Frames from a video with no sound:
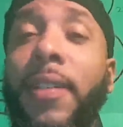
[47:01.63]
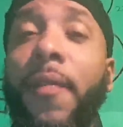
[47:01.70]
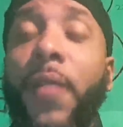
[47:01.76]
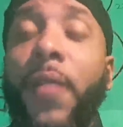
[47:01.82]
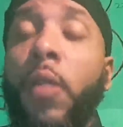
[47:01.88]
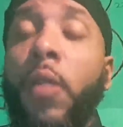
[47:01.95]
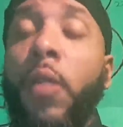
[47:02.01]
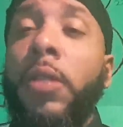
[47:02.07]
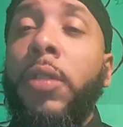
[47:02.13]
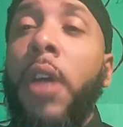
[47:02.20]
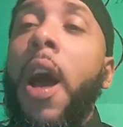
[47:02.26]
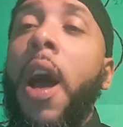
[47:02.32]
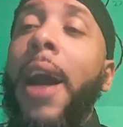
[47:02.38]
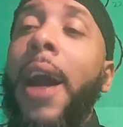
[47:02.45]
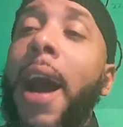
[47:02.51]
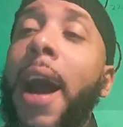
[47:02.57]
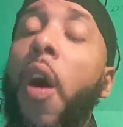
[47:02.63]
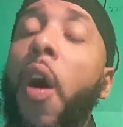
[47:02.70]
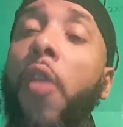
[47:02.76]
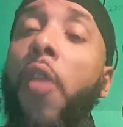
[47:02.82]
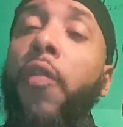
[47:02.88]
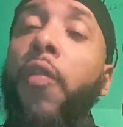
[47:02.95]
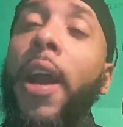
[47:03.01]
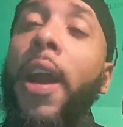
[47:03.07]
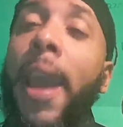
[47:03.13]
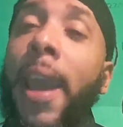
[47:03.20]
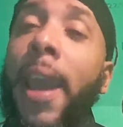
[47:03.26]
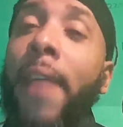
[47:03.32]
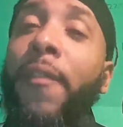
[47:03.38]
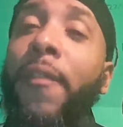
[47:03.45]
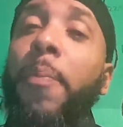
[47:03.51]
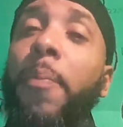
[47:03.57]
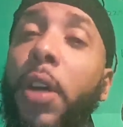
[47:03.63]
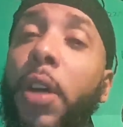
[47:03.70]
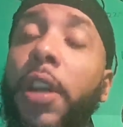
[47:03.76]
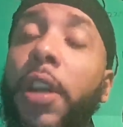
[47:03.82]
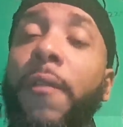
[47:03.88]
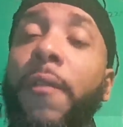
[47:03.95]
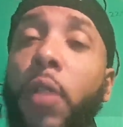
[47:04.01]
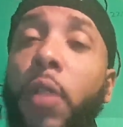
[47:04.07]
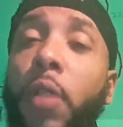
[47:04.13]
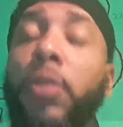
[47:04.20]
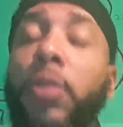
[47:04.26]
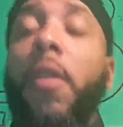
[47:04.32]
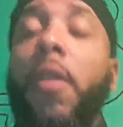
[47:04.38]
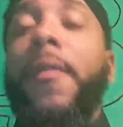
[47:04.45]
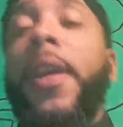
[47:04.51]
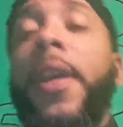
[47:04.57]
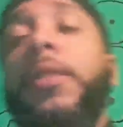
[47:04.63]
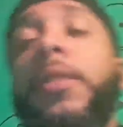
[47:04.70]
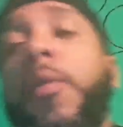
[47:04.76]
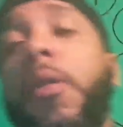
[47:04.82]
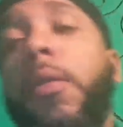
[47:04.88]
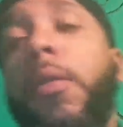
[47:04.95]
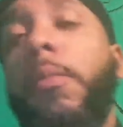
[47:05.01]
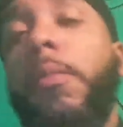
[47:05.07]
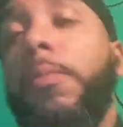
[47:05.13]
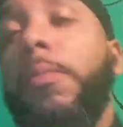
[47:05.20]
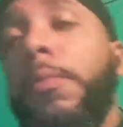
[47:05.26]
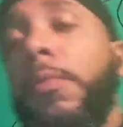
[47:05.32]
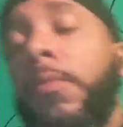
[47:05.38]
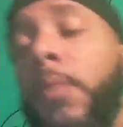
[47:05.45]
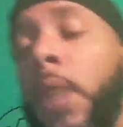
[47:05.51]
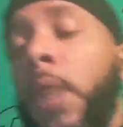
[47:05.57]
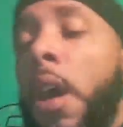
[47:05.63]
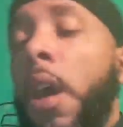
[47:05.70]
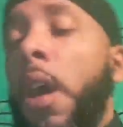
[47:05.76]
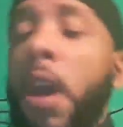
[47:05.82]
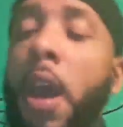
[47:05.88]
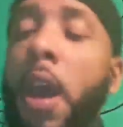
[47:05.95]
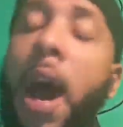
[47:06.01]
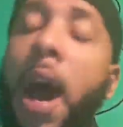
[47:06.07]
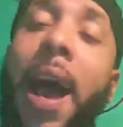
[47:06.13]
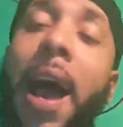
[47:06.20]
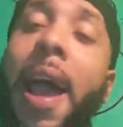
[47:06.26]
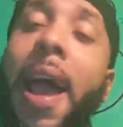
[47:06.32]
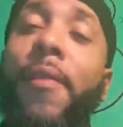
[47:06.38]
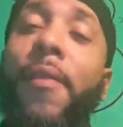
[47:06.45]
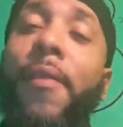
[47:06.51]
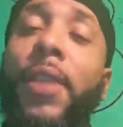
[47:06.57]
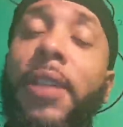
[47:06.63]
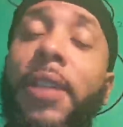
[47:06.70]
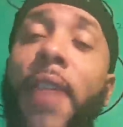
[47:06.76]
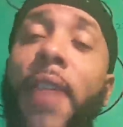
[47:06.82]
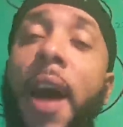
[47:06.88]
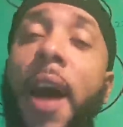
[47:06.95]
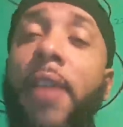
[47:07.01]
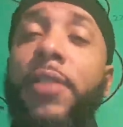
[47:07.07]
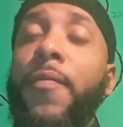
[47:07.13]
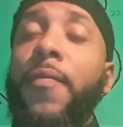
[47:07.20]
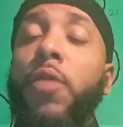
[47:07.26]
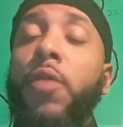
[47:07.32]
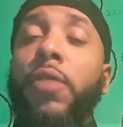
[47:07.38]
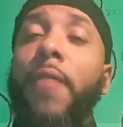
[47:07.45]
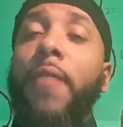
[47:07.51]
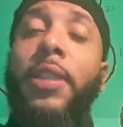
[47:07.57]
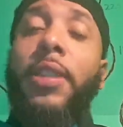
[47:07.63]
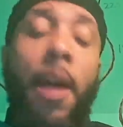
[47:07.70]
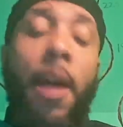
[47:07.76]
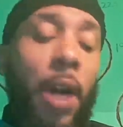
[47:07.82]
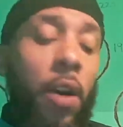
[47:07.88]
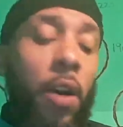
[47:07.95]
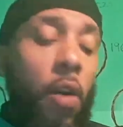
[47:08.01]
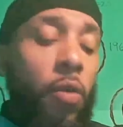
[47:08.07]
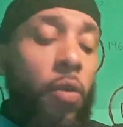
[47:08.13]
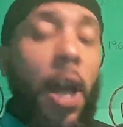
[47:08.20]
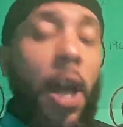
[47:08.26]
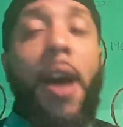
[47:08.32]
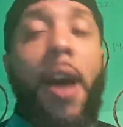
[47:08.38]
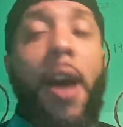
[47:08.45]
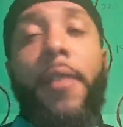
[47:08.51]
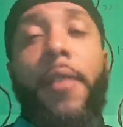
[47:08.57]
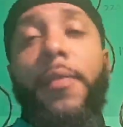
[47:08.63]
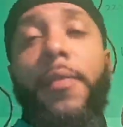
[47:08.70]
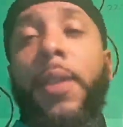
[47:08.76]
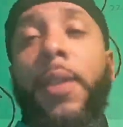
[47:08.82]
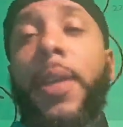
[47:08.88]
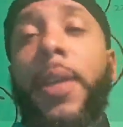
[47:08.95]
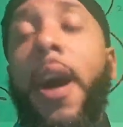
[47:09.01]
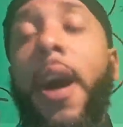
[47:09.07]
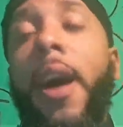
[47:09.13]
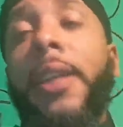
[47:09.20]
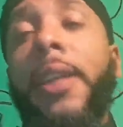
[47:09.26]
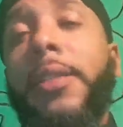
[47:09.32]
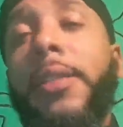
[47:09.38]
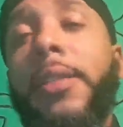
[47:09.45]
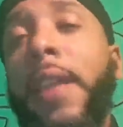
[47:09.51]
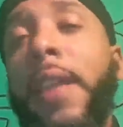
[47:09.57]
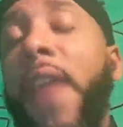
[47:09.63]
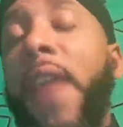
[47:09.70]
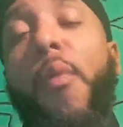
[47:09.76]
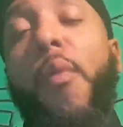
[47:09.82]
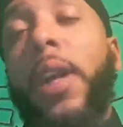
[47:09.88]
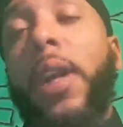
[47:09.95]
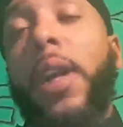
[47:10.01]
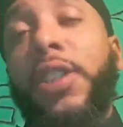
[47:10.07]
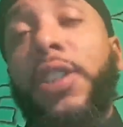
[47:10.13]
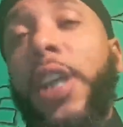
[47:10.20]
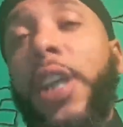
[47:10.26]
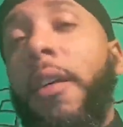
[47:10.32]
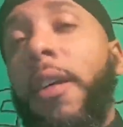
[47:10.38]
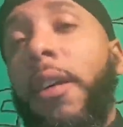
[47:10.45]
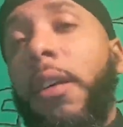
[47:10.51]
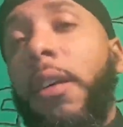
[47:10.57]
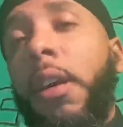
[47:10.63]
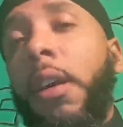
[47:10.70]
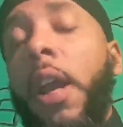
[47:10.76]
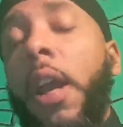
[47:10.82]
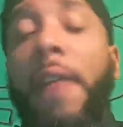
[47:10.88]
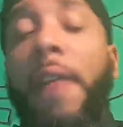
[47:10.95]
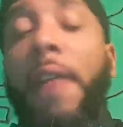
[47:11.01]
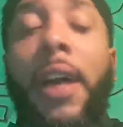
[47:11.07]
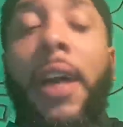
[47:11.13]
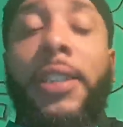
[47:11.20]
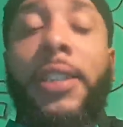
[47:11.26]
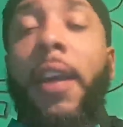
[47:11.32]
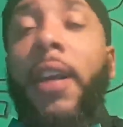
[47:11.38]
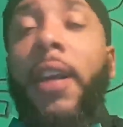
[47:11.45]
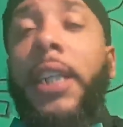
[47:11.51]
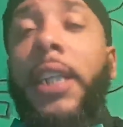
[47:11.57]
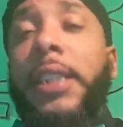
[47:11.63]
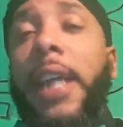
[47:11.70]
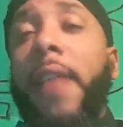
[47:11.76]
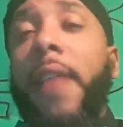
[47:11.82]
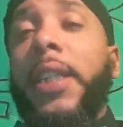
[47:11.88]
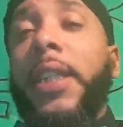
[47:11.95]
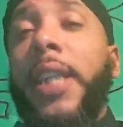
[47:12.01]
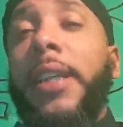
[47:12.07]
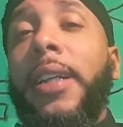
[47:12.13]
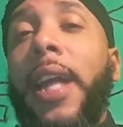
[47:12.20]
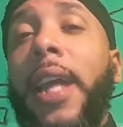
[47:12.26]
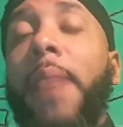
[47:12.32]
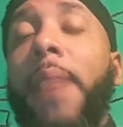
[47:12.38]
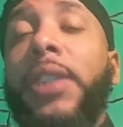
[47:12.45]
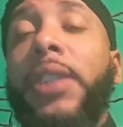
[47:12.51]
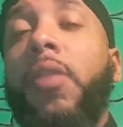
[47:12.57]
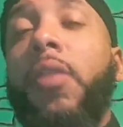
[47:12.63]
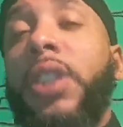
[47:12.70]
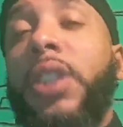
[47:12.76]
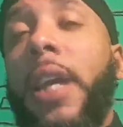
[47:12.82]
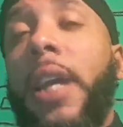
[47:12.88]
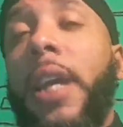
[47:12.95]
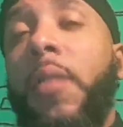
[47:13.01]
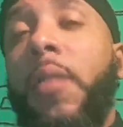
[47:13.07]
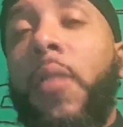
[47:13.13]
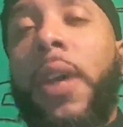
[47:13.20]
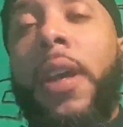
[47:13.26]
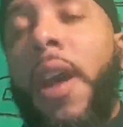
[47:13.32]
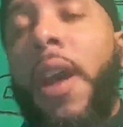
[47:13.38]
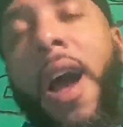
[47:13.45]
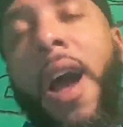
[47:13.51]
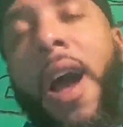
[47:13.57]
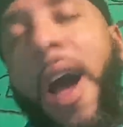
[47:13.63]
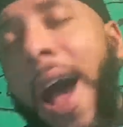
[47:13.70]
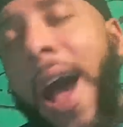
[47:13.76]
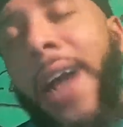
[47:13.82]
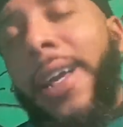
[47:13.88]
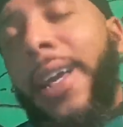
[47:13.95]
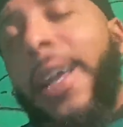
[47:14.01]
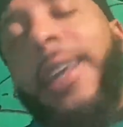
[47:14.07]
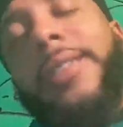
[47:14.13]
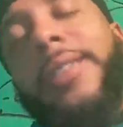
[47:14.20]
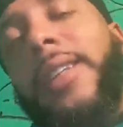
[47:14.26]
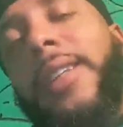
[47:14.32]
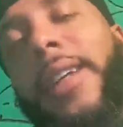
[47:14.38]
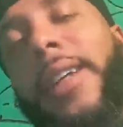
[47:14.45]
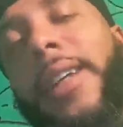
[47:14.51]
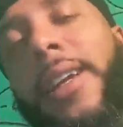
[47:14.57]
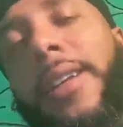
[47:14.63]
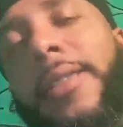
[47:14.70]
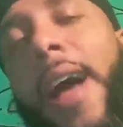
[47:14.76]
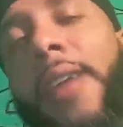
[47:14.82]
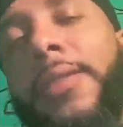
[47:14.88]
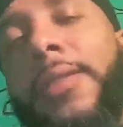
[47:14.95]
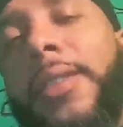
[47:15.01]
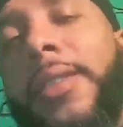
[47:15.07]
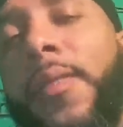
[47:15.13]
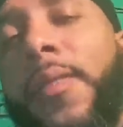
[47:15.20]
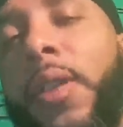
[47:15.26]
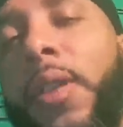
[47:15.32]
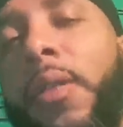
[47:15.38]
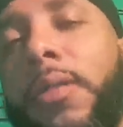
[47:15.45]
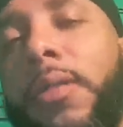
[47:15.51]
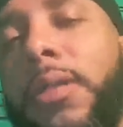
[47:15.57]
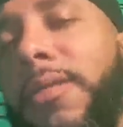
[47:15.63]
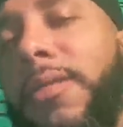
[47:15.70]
of views? I got over 500,000 views on Facebook. I average 1,000 views every time I go live. To be honest, if I want to share it, if I share it to everything that I'm associated with, I can easily get 1,000 views.